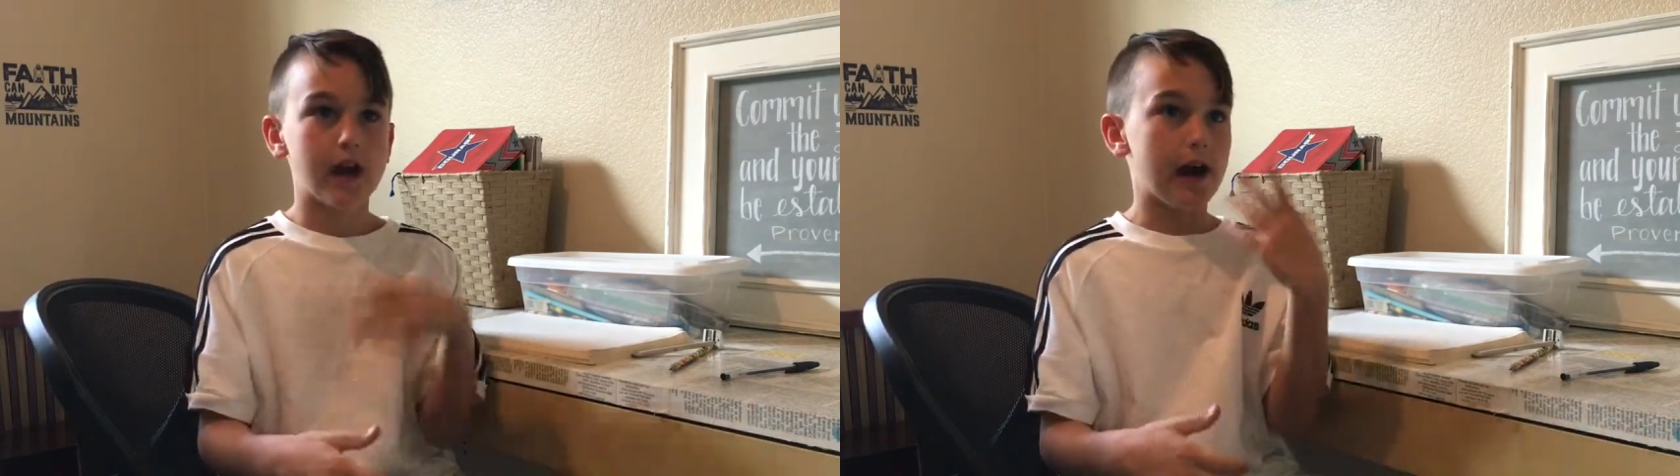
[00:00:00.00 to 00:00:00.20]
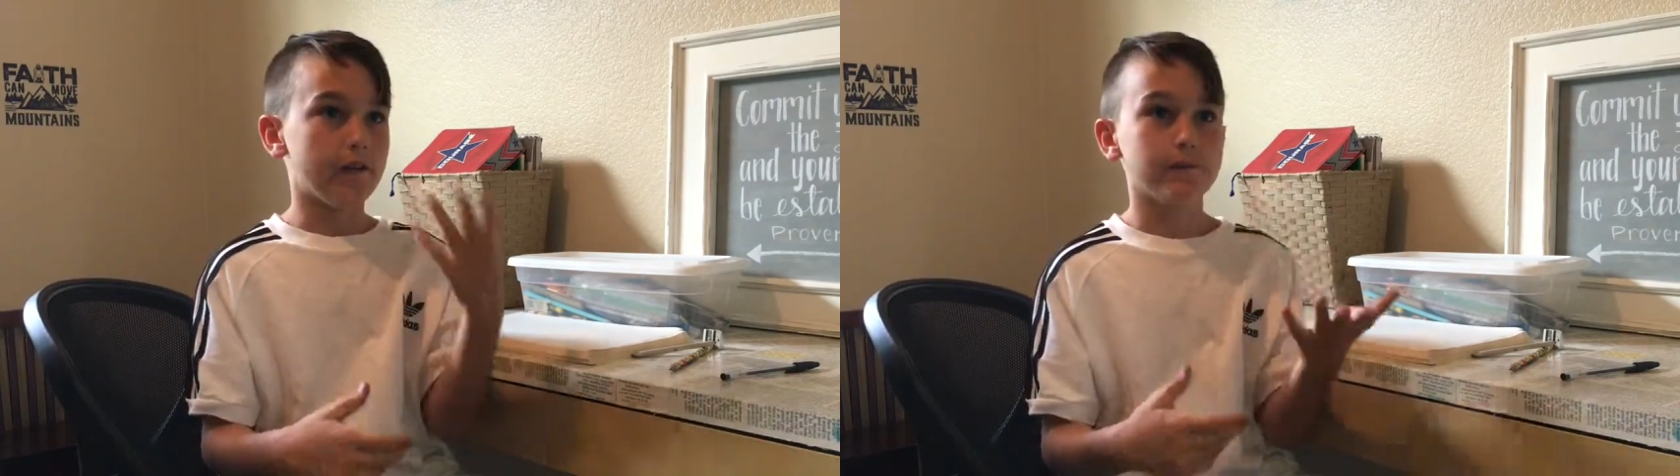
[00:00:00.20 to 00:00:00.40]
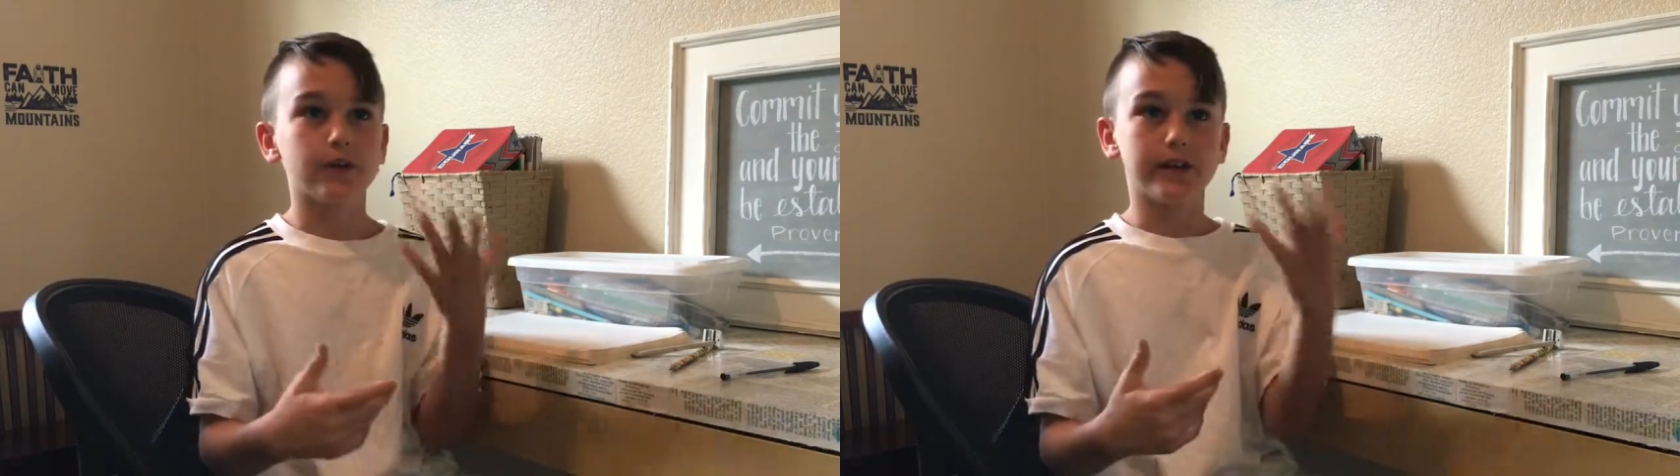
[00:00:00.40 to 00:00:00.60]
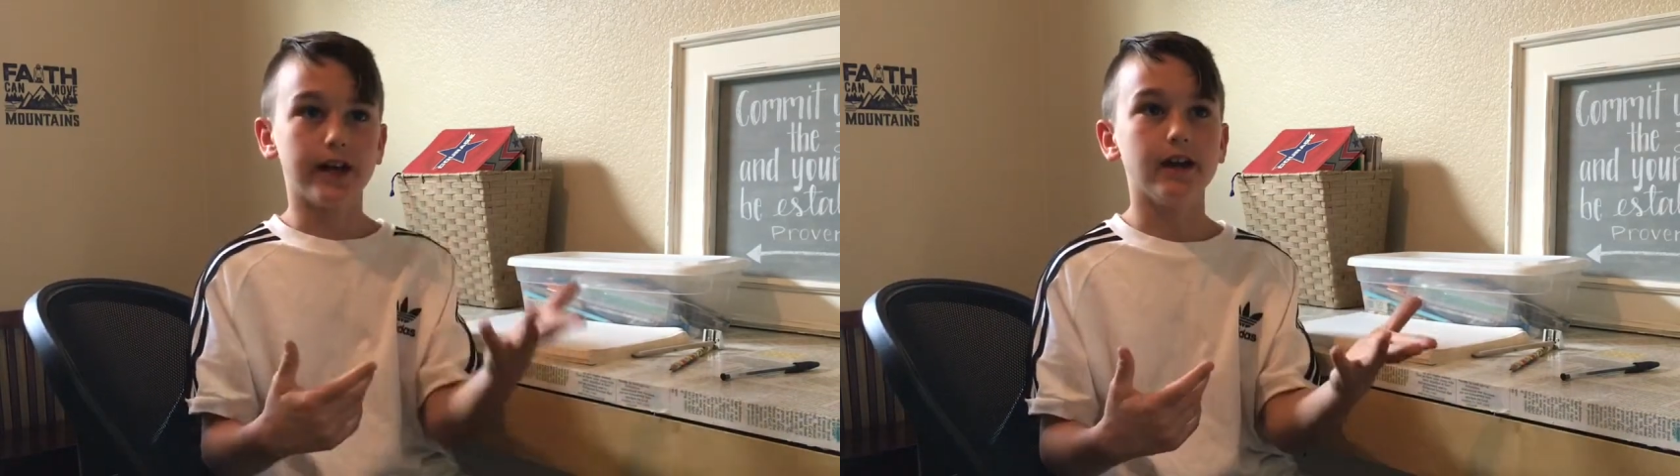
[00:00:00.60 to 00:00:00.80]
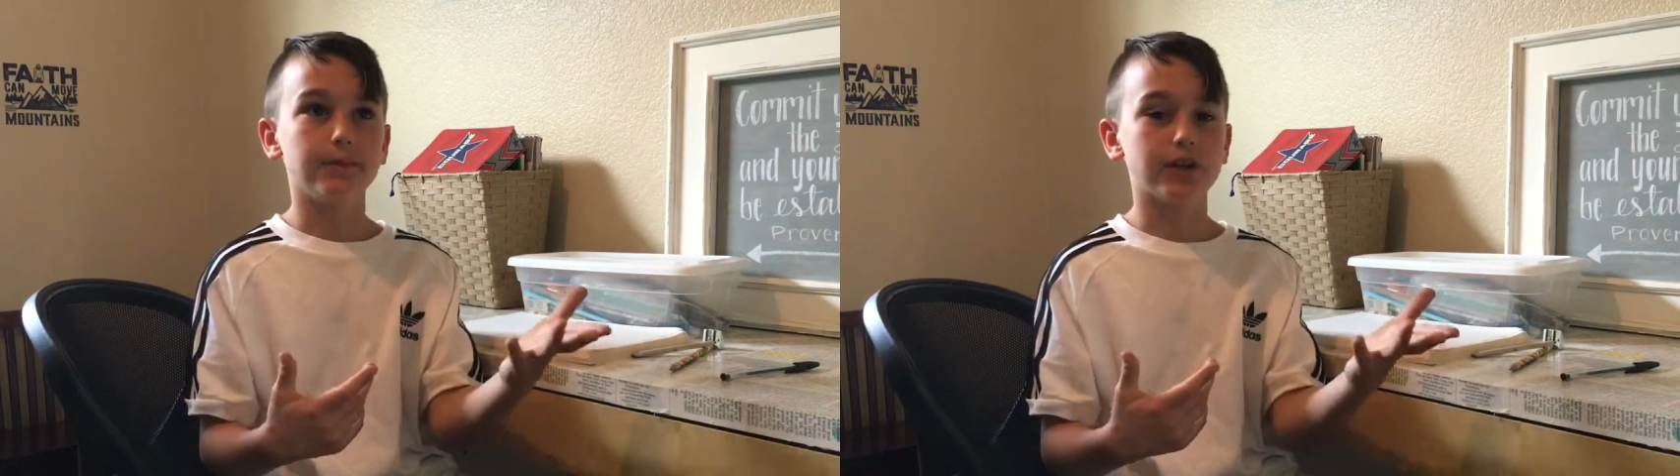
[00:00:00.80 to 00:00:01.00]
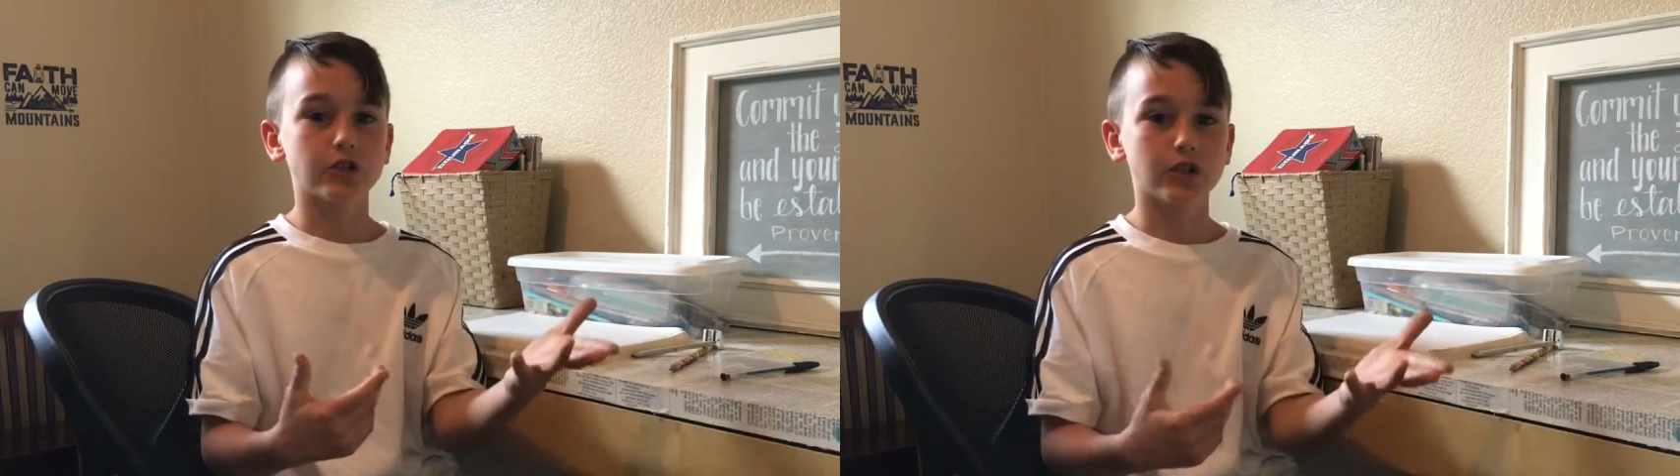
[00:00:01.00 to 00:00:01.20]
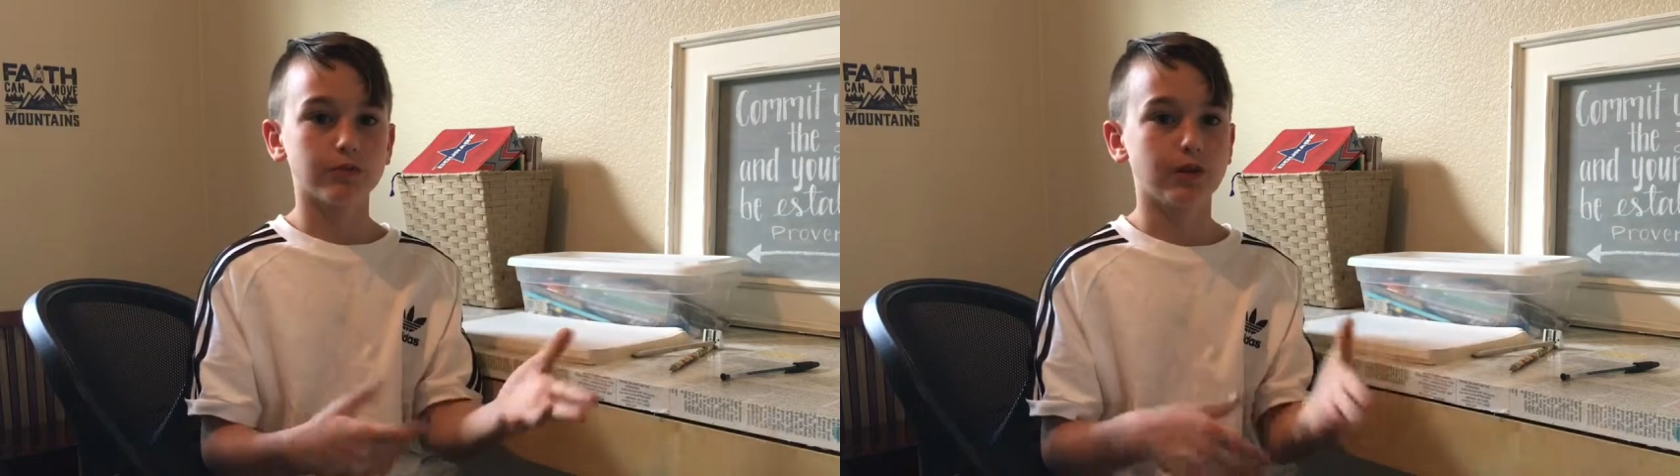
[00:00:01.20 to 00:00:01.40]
I'll forget a picture,